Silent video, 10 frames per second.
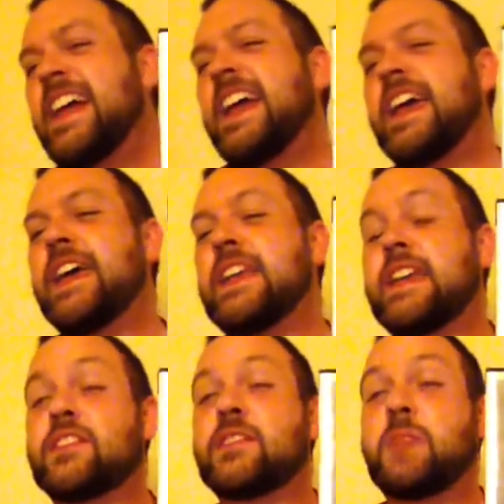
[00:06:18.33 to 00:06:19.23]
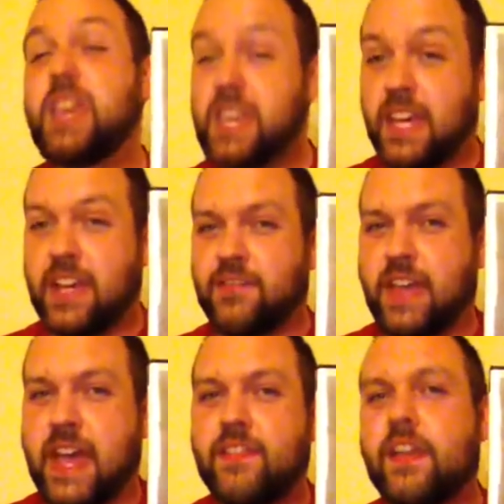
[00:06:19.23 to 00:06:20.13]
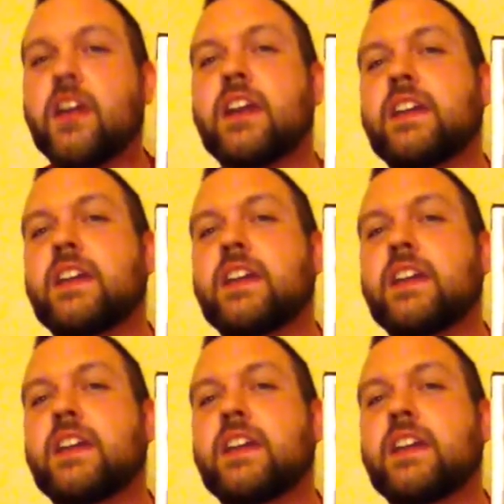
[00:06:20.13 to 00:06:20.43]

And speaking of that, there